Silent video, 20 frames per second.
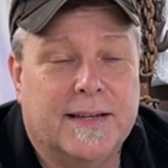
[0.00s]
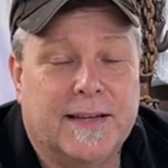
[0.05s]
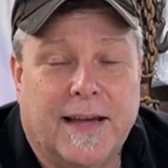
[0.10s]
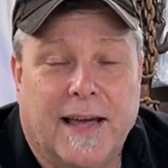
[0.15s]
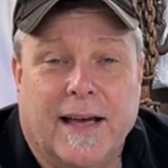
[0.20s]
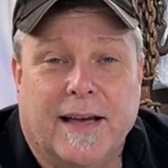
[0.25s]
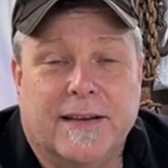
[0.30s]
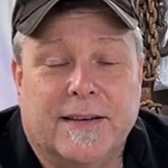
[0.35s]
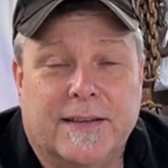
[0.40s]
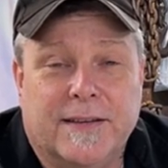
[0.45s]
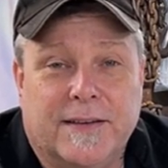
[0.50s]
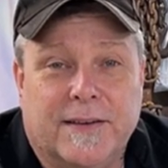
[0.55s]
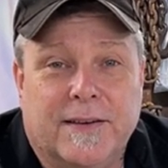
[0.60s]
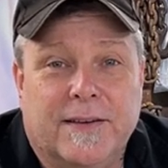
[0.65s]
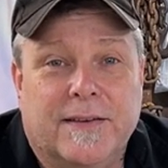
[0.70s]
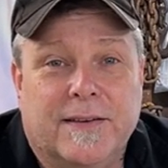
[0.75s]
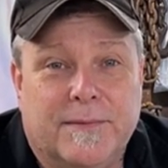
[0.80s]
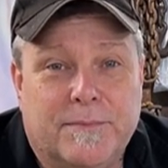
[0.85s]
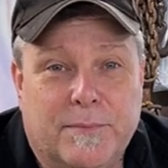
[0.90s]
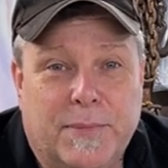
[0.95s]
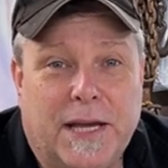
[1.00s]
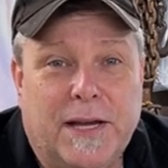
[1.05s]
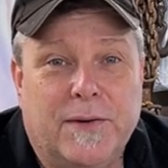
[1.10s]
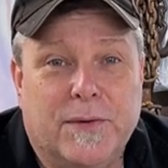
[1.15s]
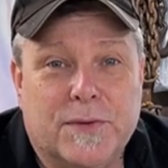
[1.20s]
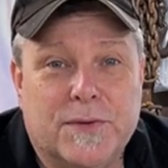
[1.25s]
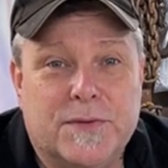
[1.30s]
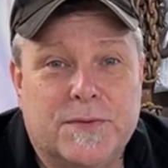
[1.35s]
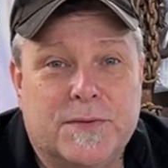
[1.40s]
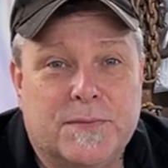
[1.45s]
yeah,
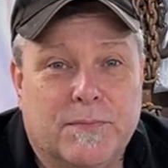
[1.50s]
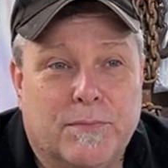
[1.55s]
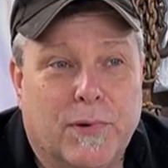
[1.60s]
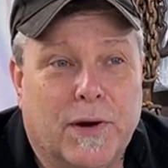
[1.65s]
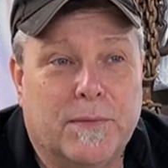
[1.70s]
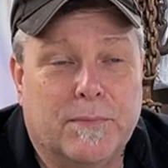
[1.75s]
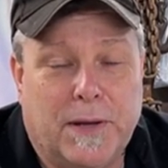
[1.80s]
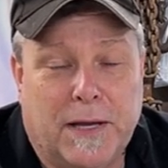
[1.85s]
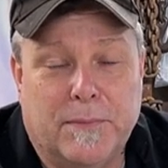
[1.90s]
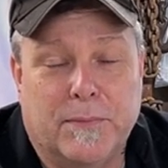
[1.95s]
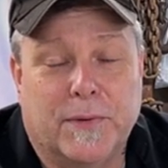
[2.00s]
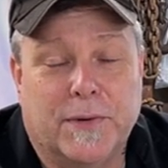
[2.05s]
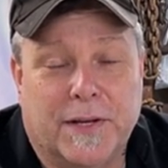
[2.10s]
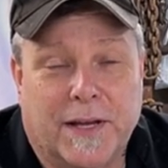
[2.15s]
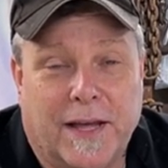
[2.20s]
Beetles bring people